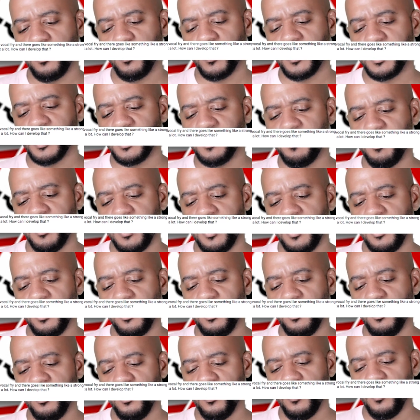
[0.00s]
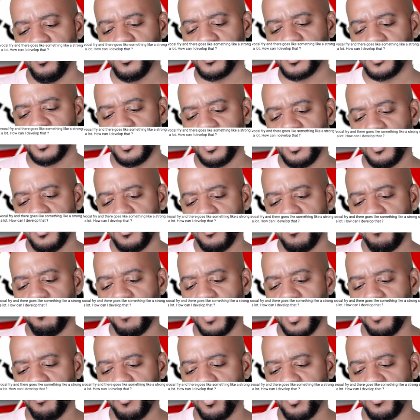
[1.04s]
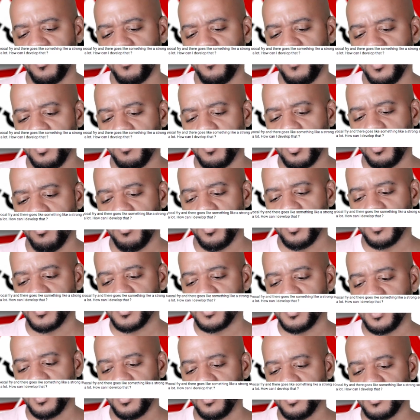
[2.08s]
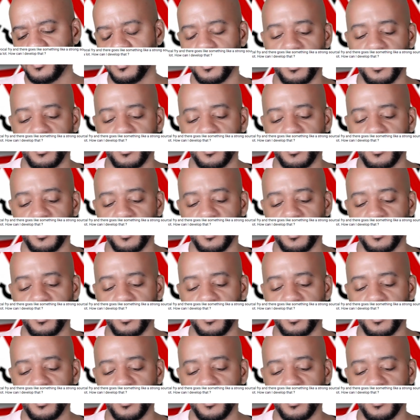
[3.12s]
which is being used by both female and male singers.